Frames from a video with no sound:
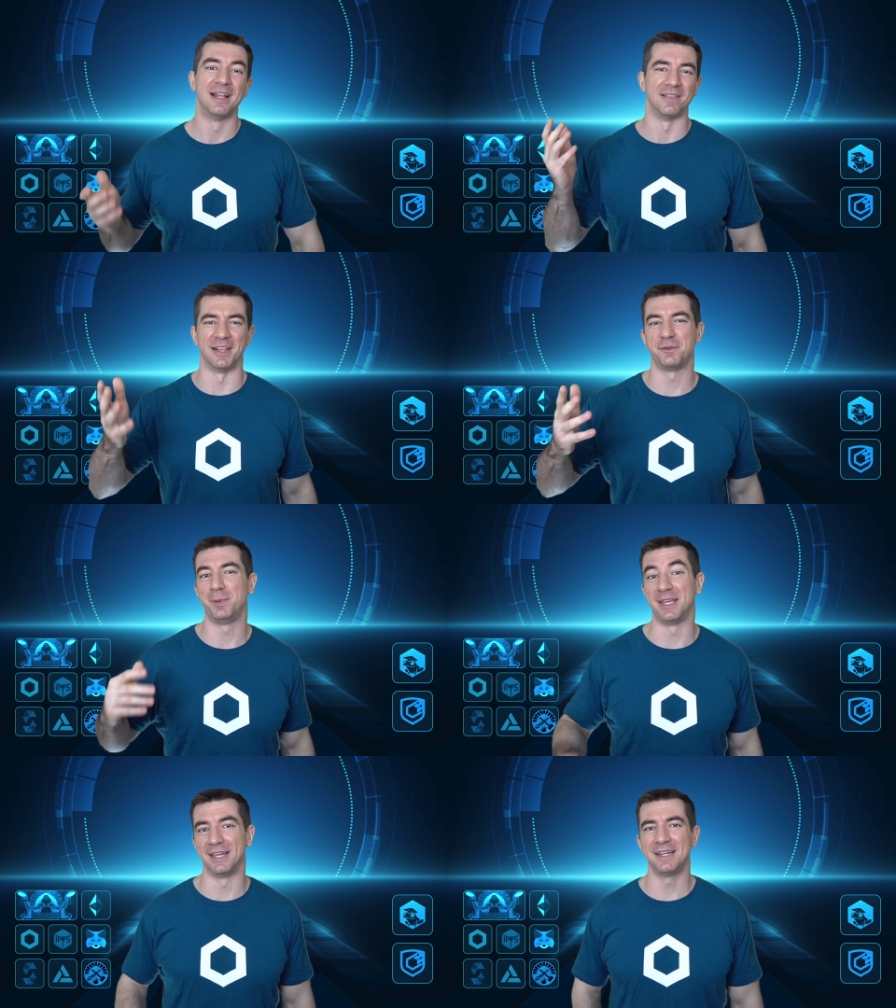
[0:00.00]
Let's
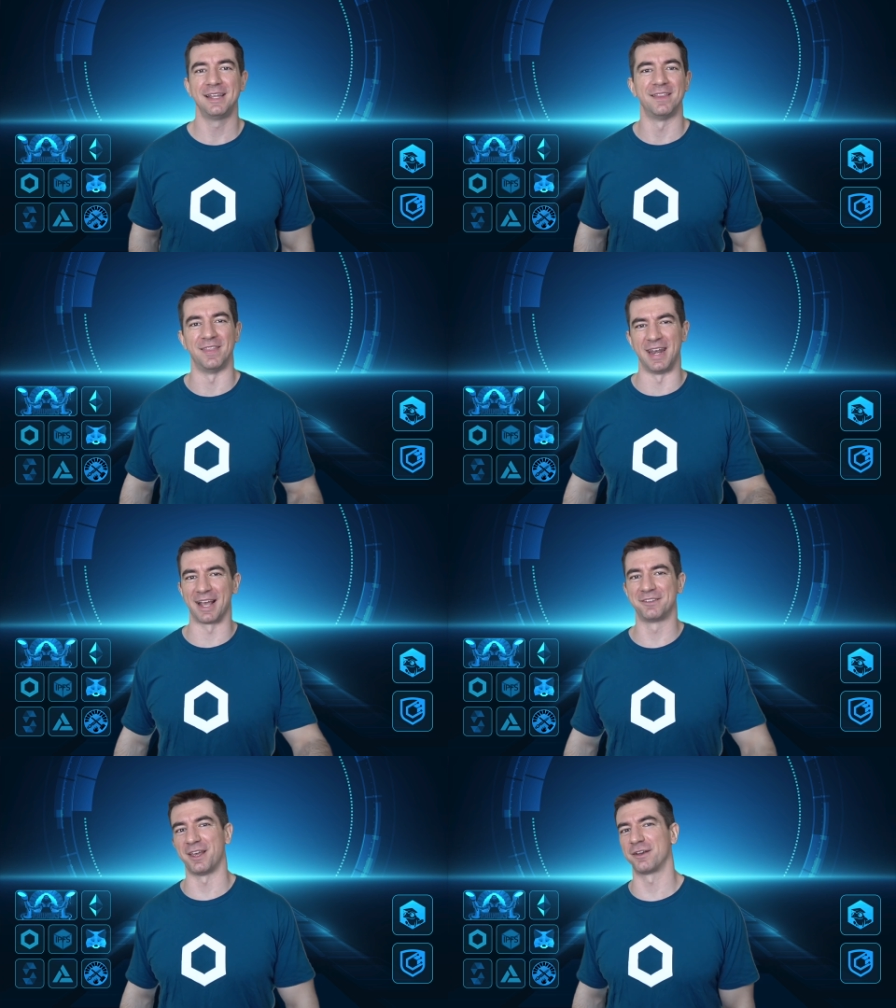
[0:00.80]
begin the
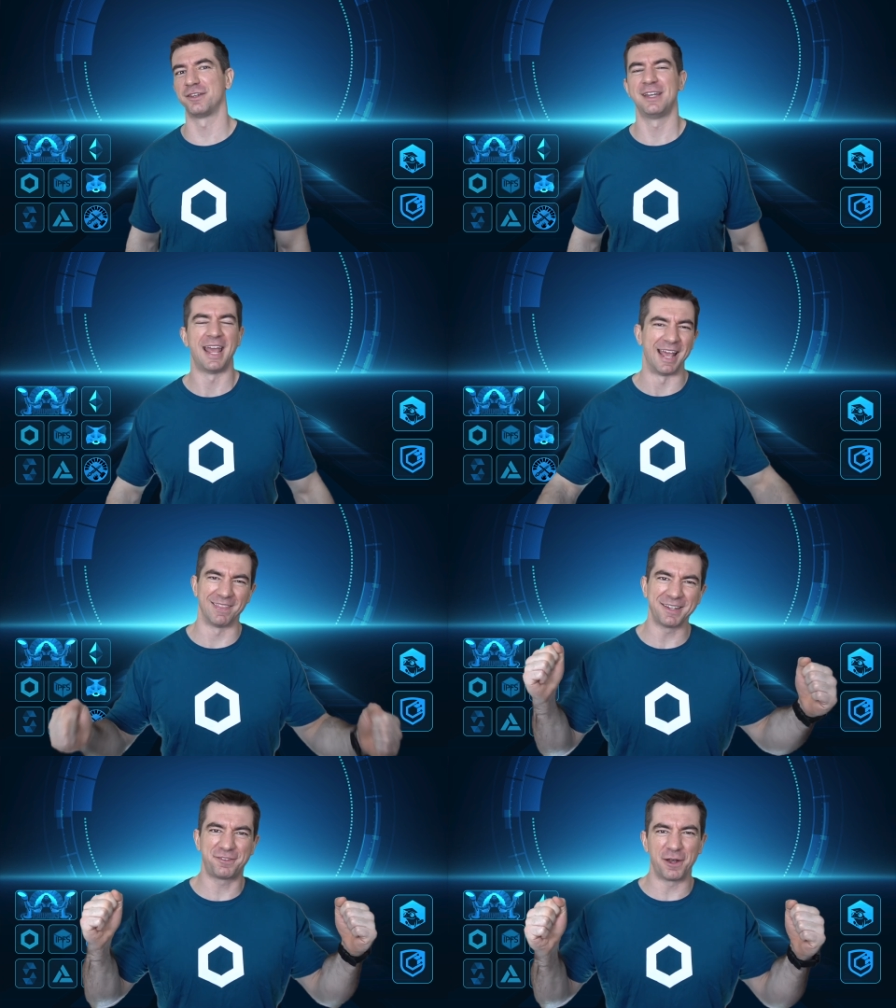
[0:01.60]
next section and
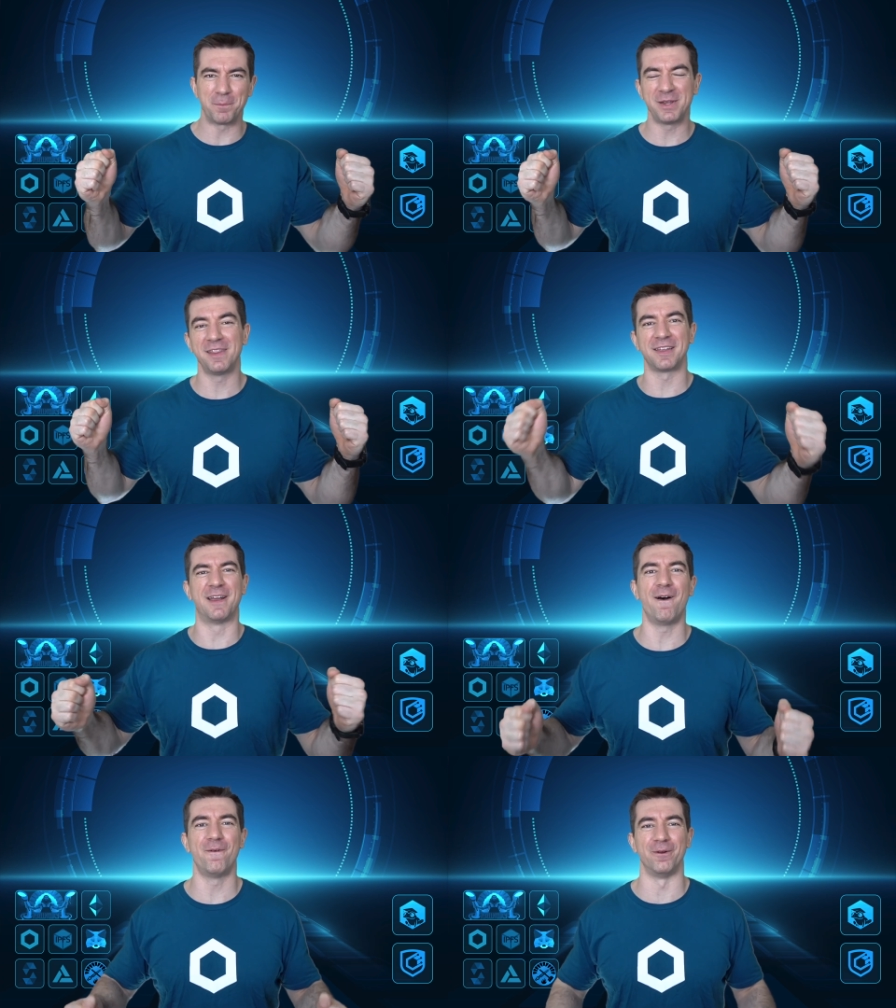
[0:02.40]
let's jump into the
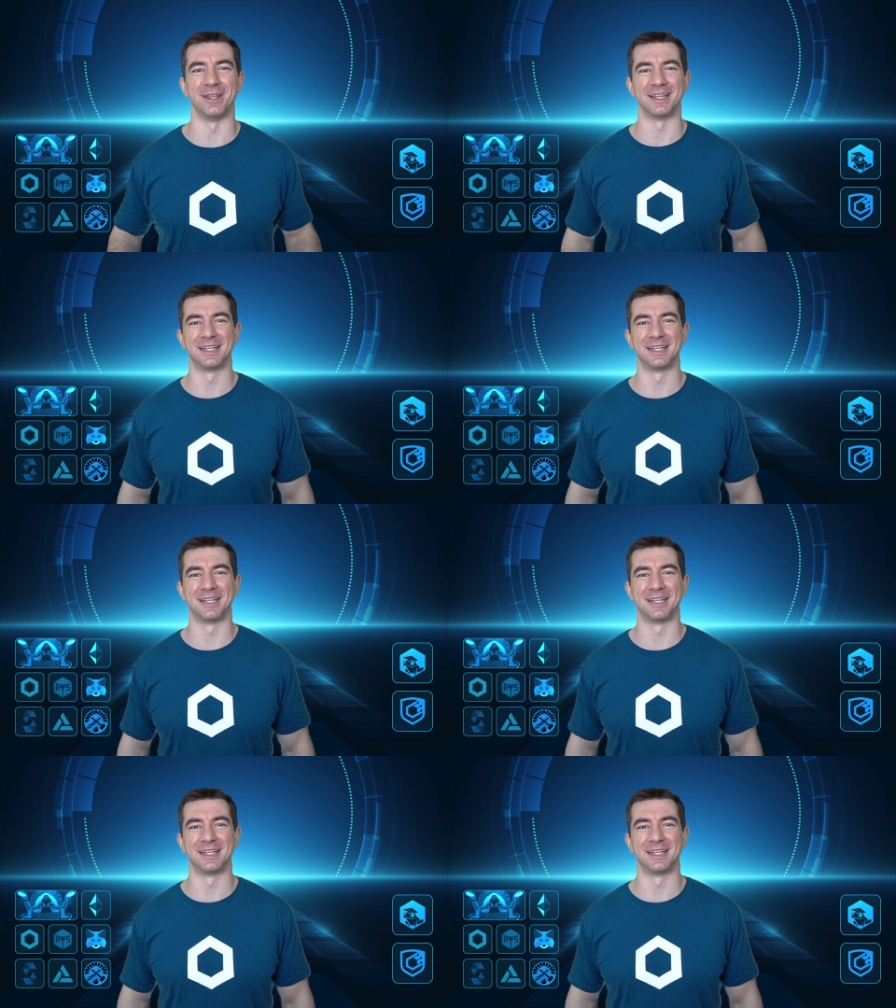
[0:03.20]
code.